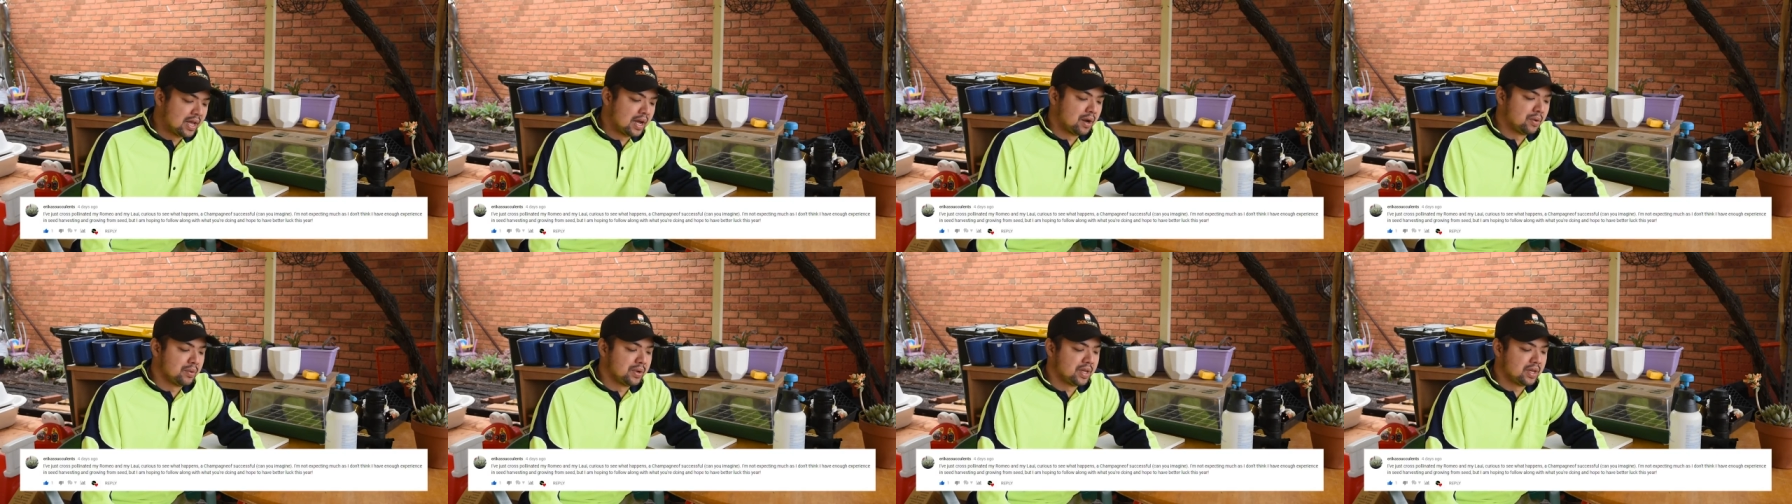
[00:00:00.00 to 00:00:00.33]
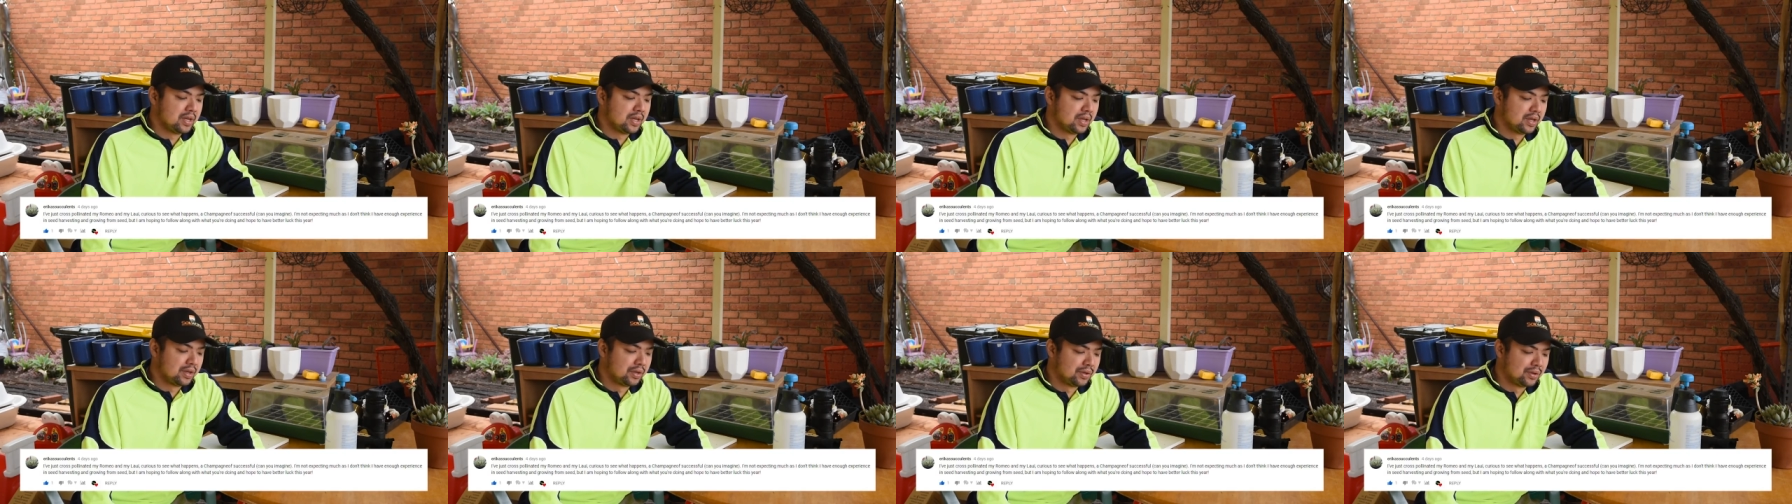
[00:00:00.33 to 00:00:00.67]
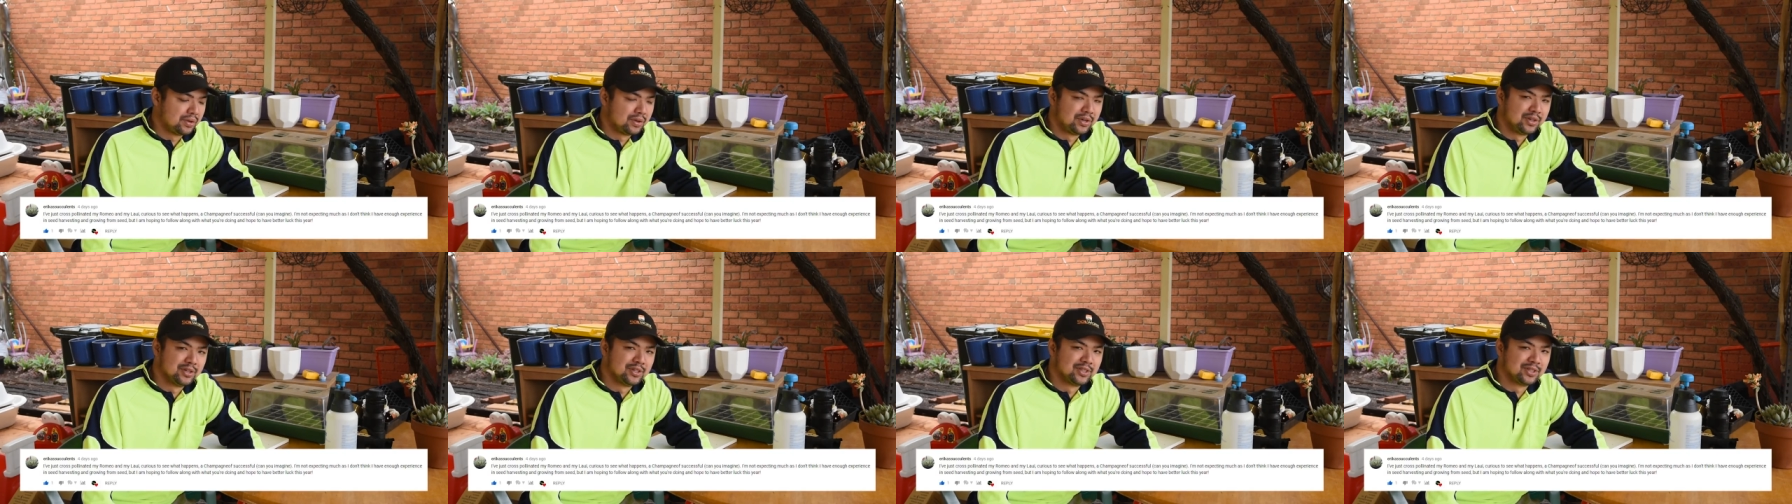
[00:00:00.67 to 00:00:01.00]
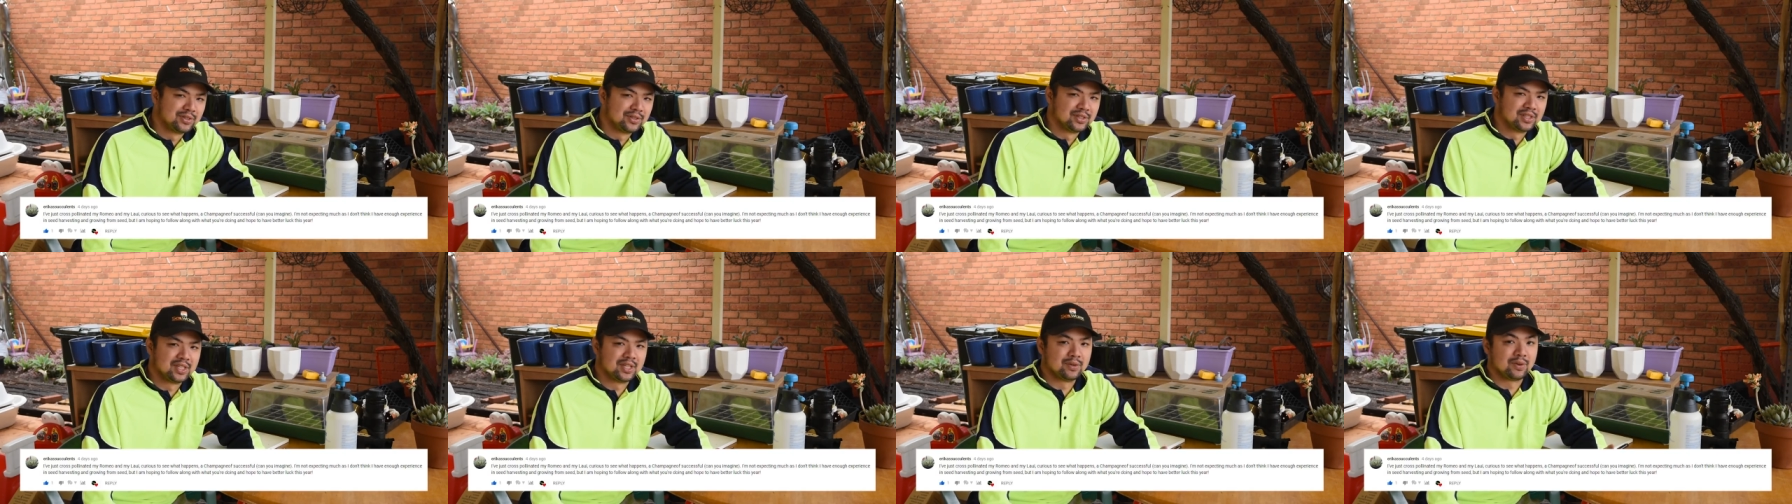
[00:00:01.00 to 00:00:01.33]
laui.
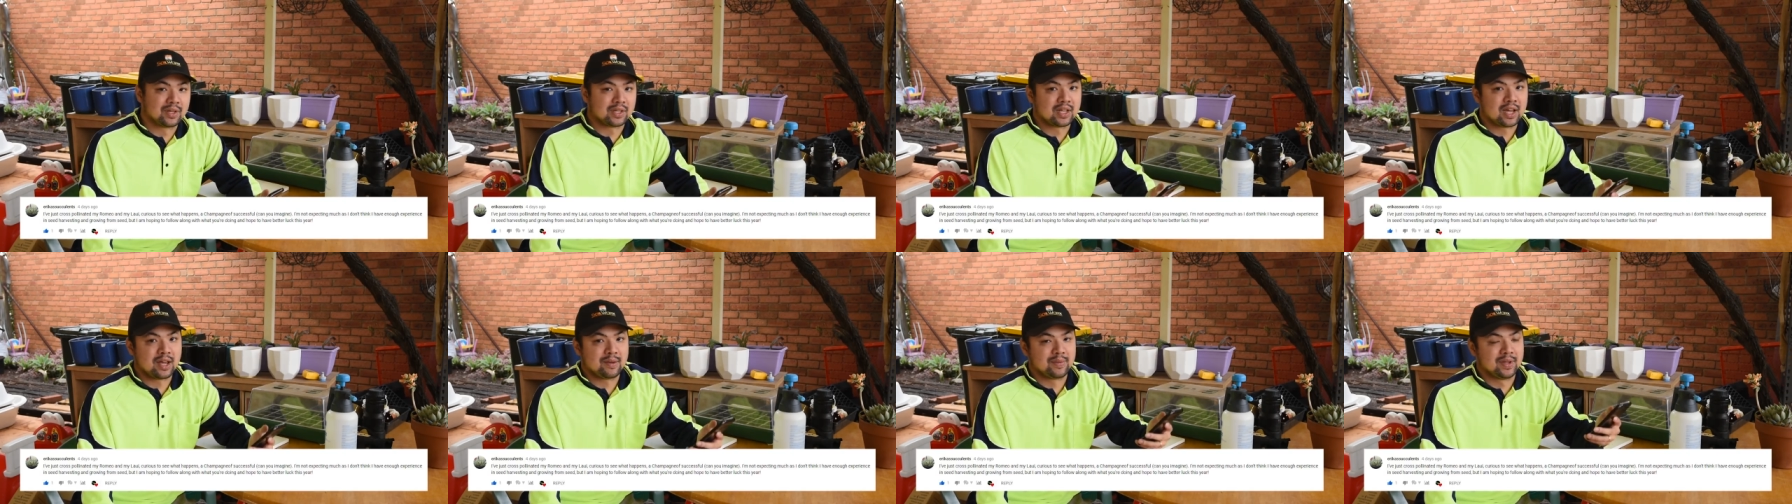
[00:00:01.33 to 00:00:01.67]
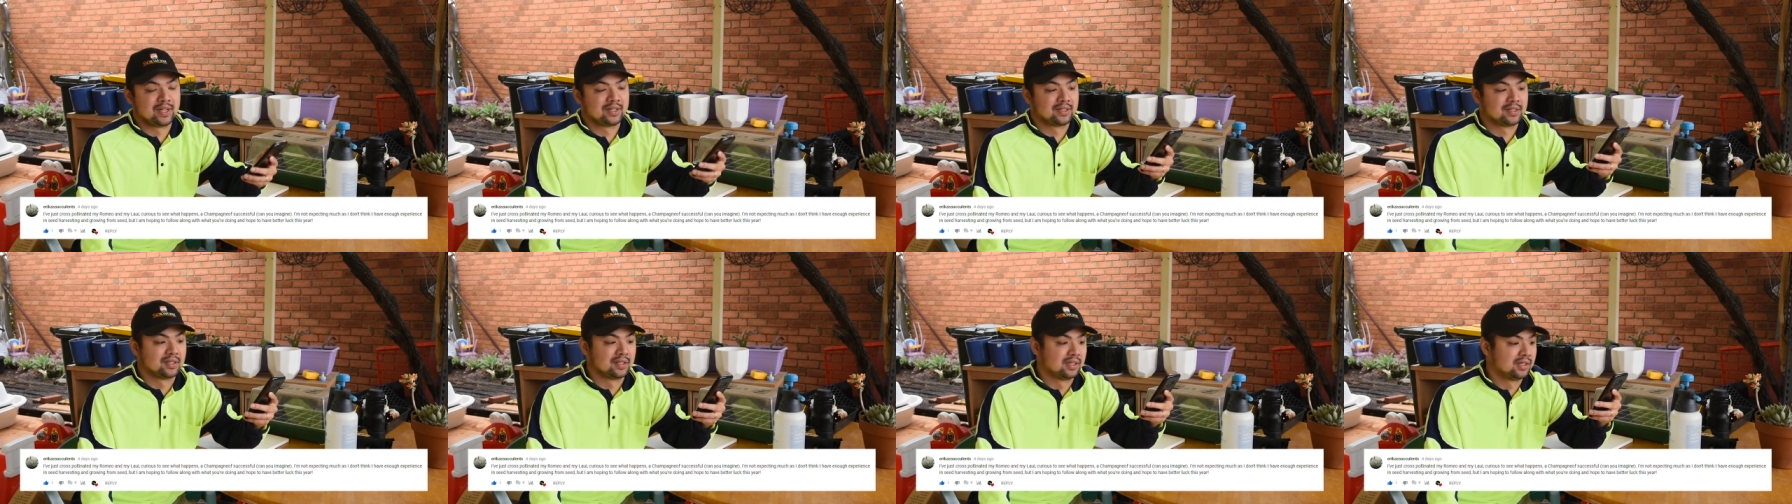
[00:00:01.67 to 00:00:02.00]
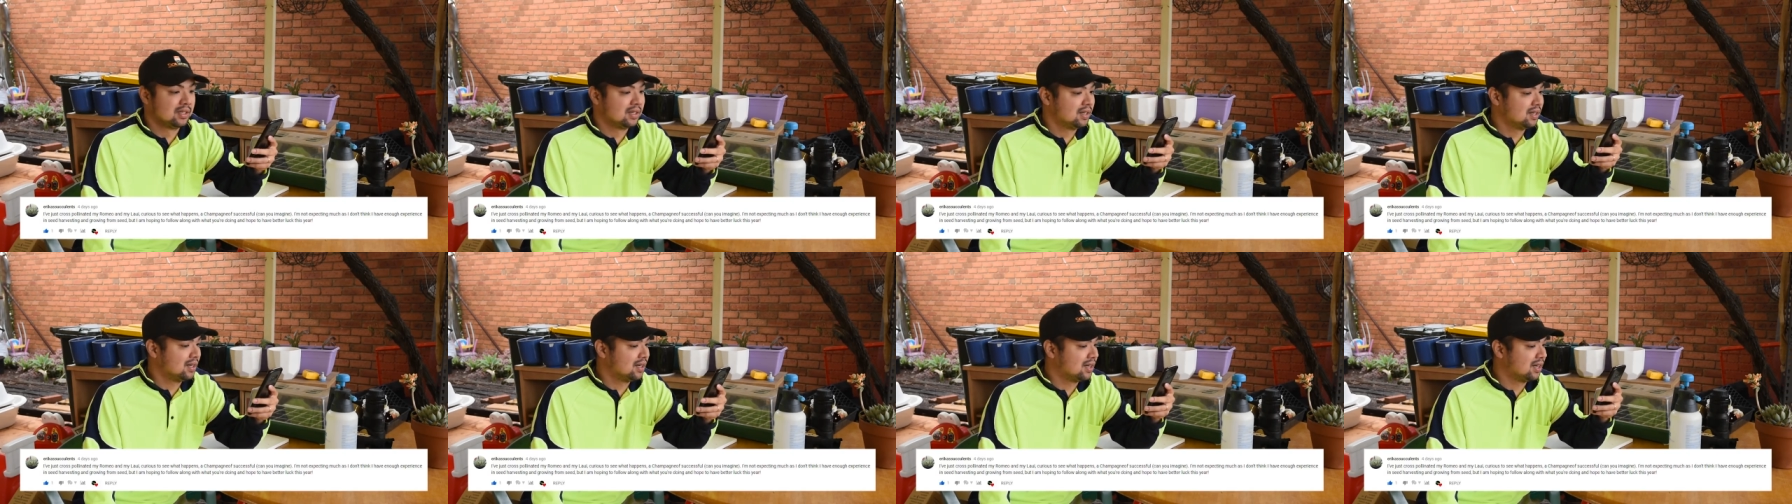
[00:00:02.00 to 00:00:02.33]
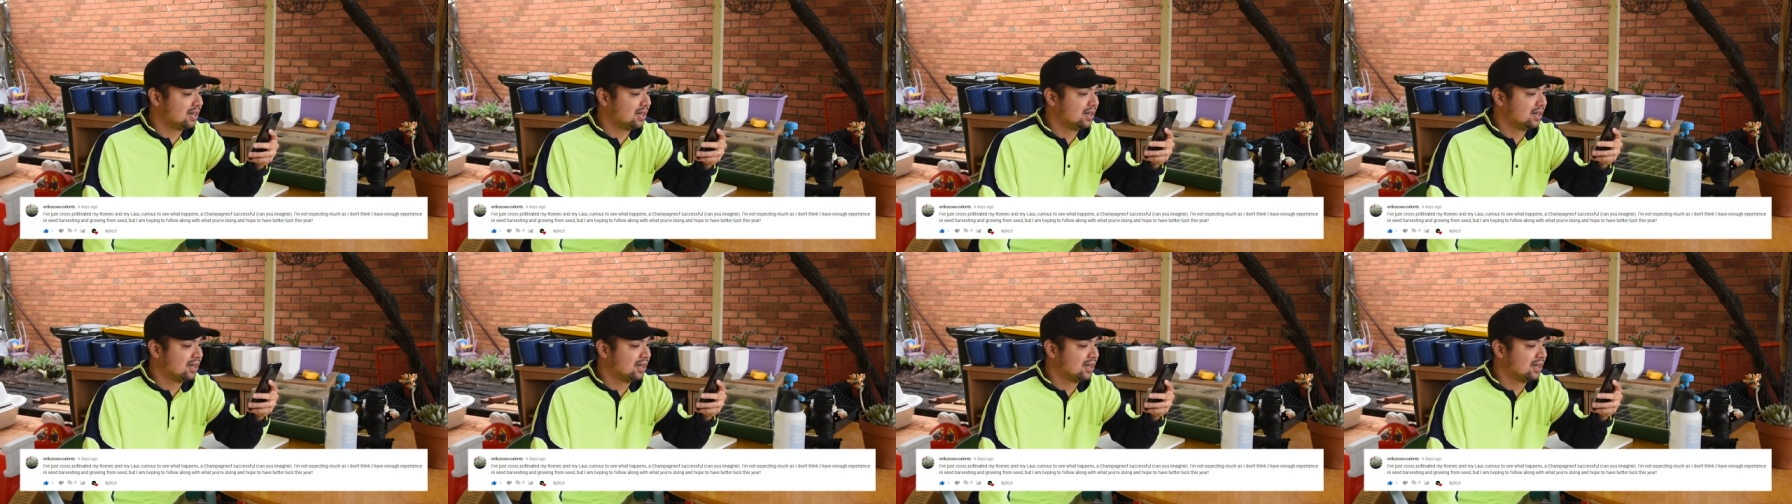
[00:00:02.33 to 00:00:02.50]
Curious to see what happens. Oh.